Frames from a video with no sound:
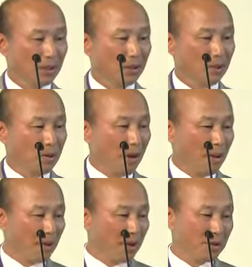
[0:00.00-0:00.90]
So
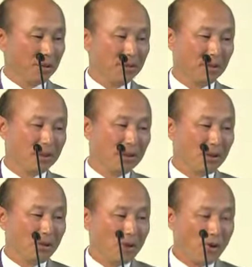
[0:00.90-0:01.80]
collaboration,
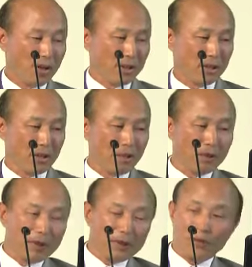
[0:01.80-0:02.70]
quest,
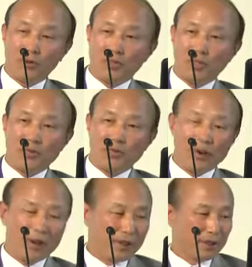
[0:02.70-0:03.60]
number 2 is
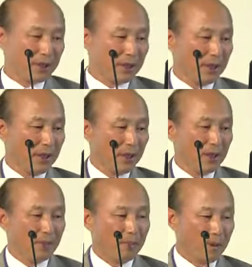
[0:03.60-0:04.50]
quest,
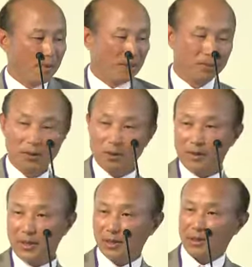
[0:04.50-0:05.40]
and problem
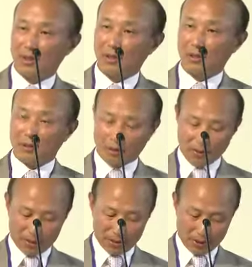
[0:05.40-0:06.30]
solving is the
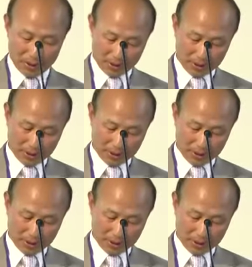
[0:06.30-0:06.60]
3rd.